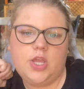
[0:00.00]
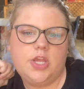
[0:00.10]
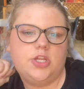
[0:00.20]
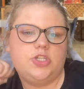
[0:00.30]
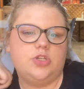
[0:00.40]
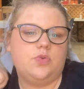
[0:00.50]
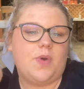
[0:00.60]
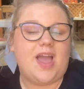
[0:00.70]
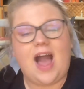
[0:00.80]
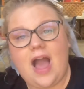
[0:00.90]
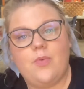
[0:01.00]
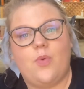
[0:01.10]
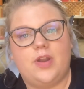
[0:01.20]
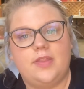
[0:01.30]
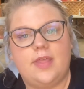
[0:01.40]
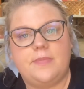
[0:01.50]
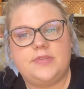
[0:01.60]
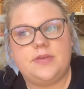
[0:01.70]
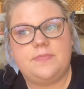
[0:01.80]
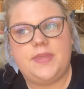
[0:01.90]
to the way I wanted them
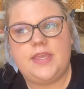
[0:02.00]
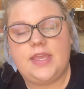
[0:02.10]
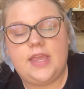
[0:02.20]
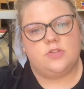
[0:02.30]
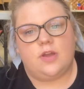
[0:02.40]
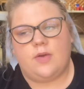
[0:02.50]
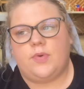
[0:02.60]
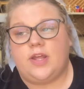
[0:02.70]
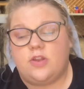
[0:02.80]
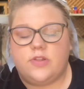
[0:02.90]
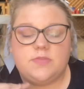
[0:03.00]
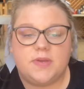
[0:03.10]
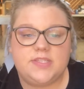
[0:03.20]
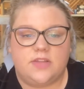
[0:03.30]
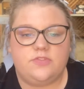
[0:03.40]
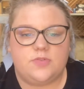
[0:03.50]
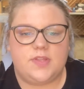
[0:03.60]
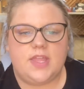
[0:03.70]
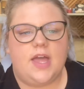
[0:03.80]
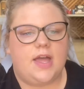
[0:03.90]
to be. When I noticed myself
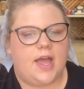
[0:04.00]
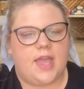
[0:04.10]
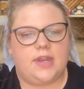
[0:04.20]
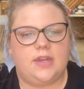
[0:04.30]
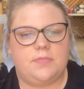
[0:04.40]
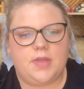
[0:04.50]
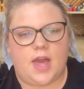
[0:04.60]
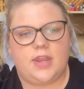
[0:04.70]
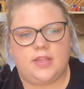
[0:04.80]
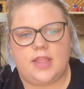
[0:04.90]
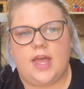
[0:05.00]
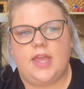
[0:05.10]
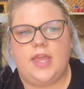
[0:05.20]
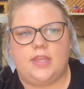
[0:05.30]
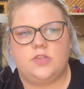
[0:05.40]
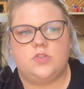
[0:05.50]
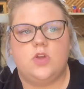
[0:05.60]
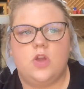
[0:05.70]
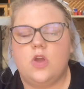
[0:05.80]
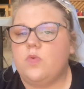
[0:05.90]
doing that, I ended up cutting that and
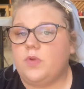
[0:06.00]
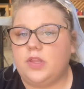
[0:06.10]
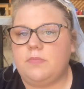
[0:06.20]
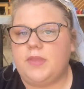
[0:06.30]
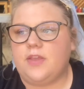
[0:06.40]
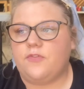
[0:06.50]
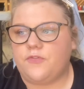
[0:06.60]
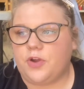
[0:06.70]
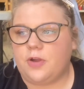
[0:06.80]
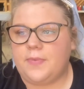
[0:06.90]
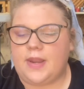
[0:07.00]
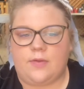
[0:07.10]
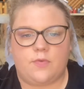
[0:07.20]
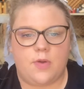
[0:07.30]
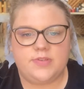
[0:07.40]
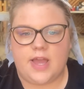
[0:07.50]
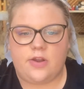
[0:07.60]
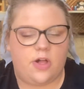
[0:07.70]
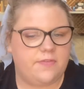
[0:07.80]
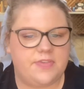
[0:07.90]
really being firm, and I wrote down
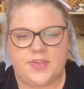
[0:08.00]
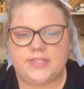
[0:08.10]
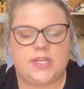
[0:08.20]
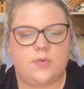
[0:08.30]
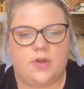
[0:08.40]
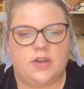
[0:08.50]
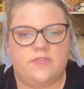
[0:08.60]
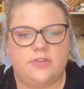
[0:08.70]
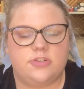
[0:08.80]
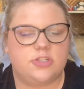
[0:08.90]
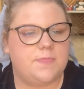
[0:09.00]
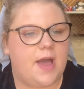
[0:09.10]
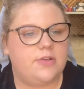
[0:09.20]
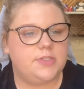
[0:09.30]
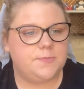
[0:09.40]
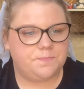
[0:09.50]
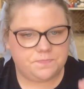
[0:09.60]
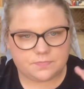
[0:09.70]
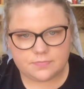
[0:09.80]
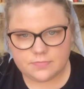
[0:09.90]
all the things that I wanted a future spouse,
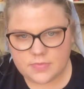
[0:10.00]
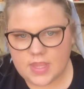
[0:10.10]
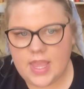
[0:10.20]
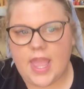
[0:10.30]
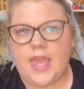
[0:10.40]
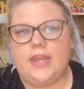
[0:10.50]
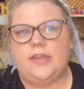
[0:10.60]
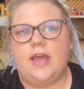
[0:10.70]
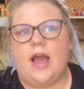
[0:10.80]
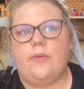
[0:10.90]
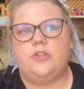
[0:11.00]
and I would